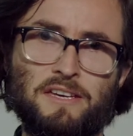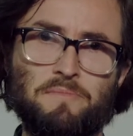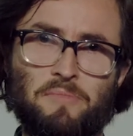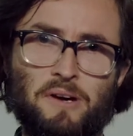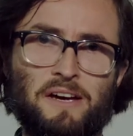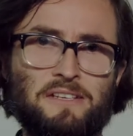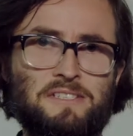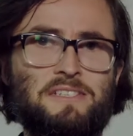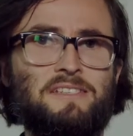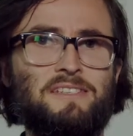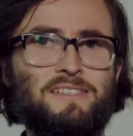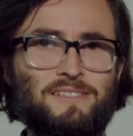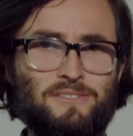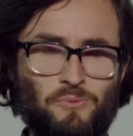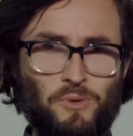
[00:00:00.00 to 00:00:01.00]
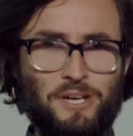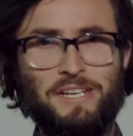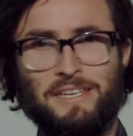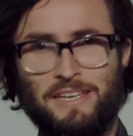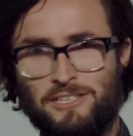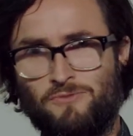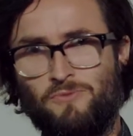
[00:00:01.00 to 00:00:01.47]
but when it
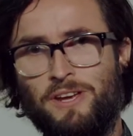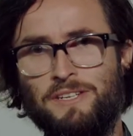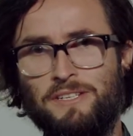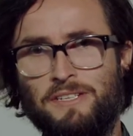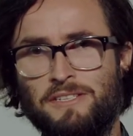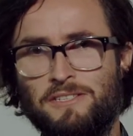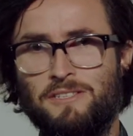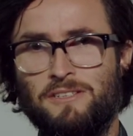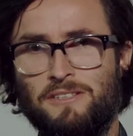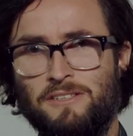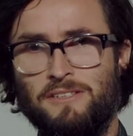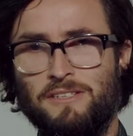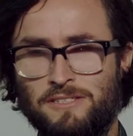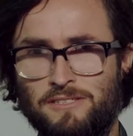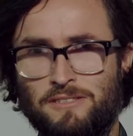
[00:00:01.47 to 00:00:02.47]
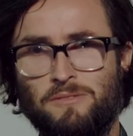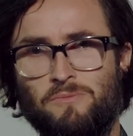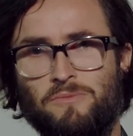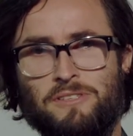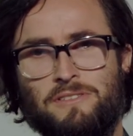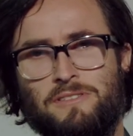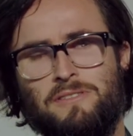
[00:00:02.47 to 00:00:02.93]
gets rendered in
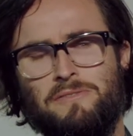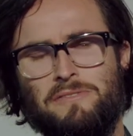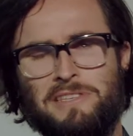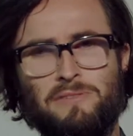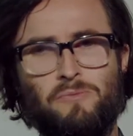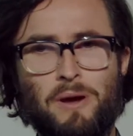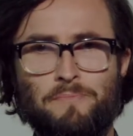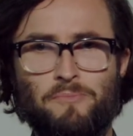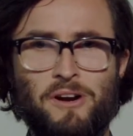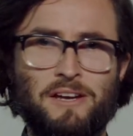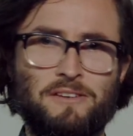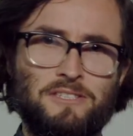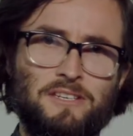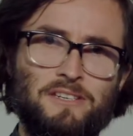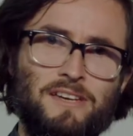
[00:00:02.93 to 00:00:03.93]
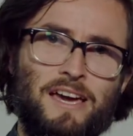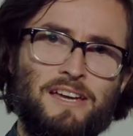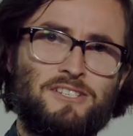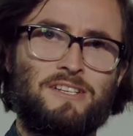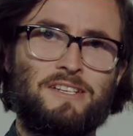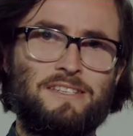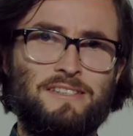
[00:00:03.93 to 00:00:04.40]
the web browser,
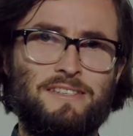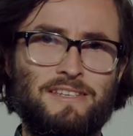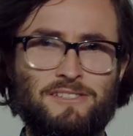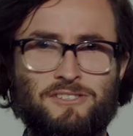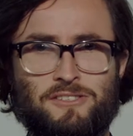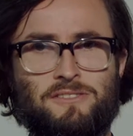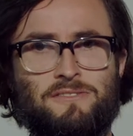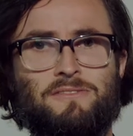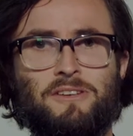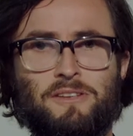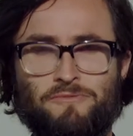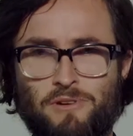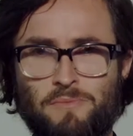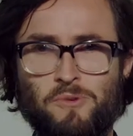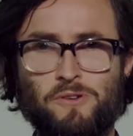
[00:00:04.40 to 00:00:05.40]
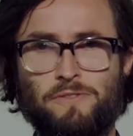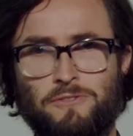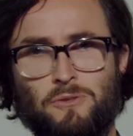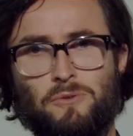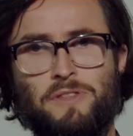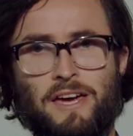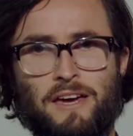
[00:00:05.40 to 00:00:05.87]
actually it just kind of removes
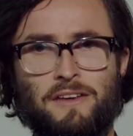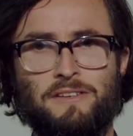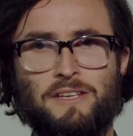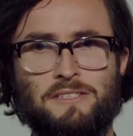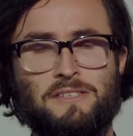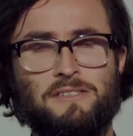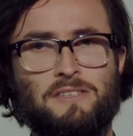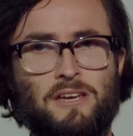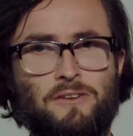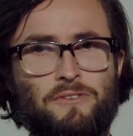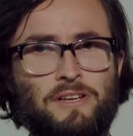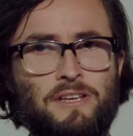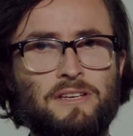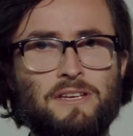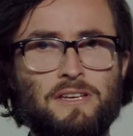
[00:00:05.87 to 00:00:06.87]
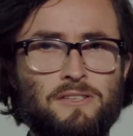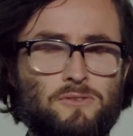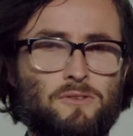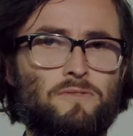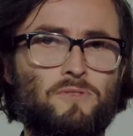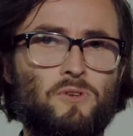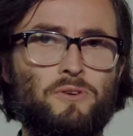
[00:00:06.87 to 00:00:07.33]
all that unnecessary
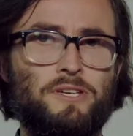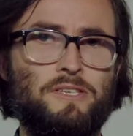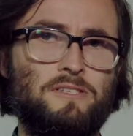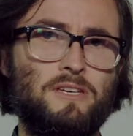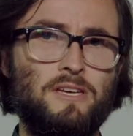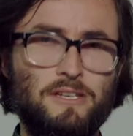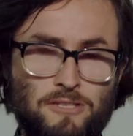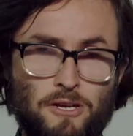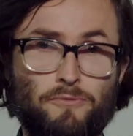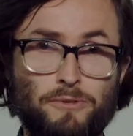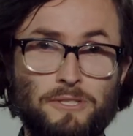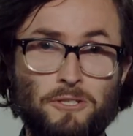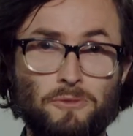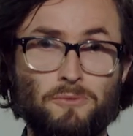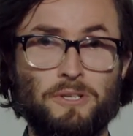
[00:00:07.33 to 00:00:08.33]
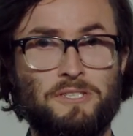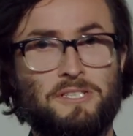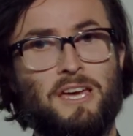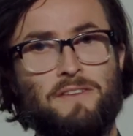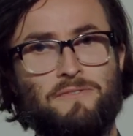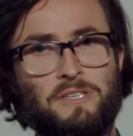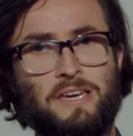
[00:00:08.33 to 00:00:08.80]
sort of noise. So if we do want to
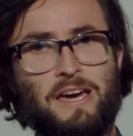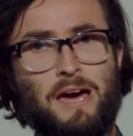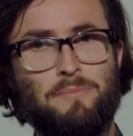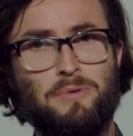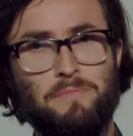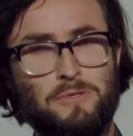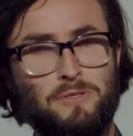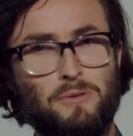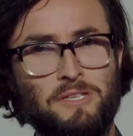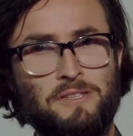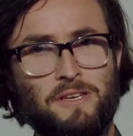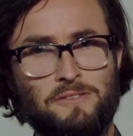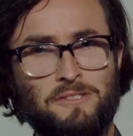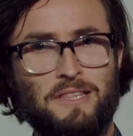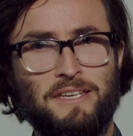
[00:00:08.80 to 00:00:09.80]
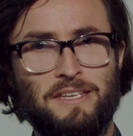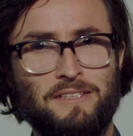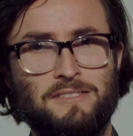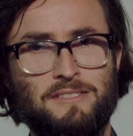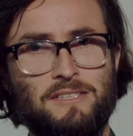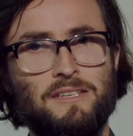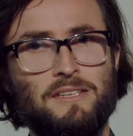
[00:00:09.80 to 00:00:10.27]
have a gap between those
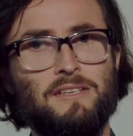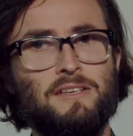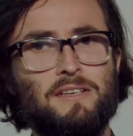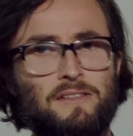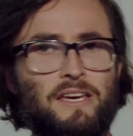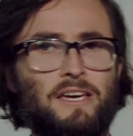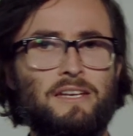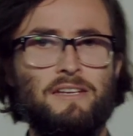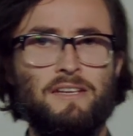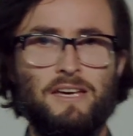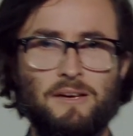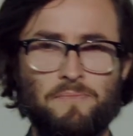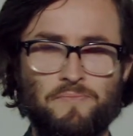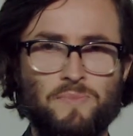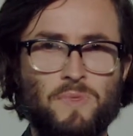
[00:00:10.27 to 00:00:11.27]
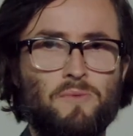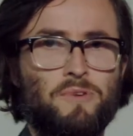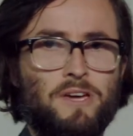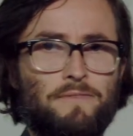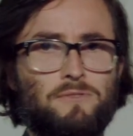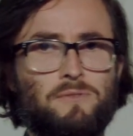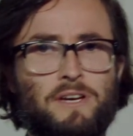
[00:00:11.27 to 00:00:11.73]
links, then we
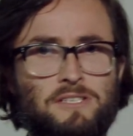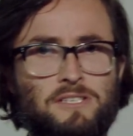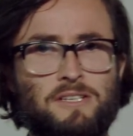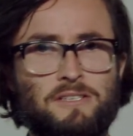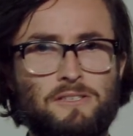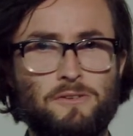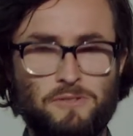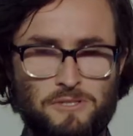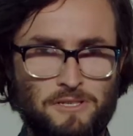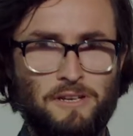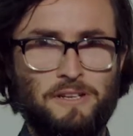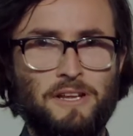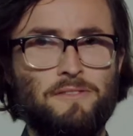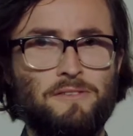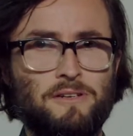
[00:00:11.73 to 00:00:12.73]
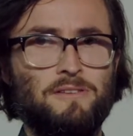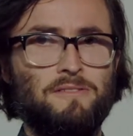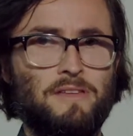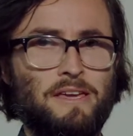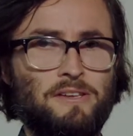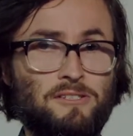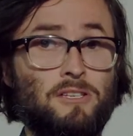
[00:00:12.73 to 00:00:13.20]
have to actually use another
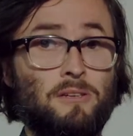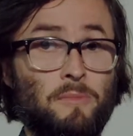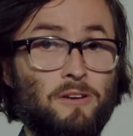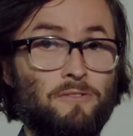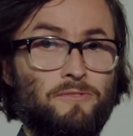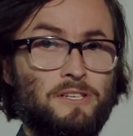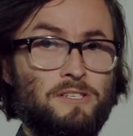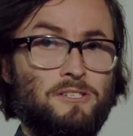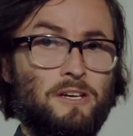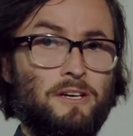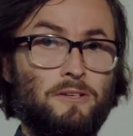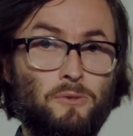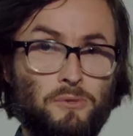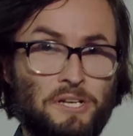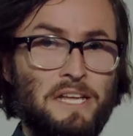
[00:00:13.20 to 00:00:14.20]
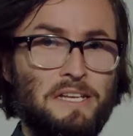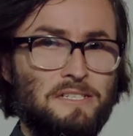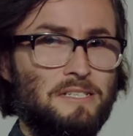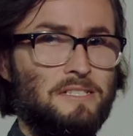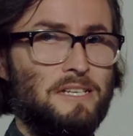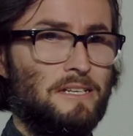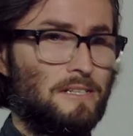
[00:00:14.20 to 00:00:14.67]
HTML feature called an
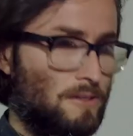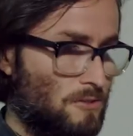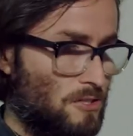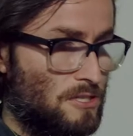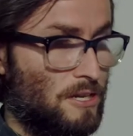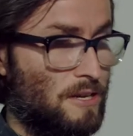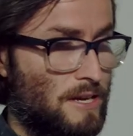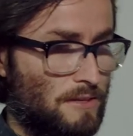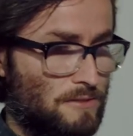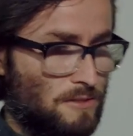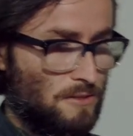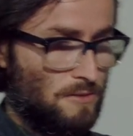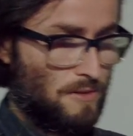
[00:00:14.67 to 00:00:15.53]
entity, and I'll just show you how to do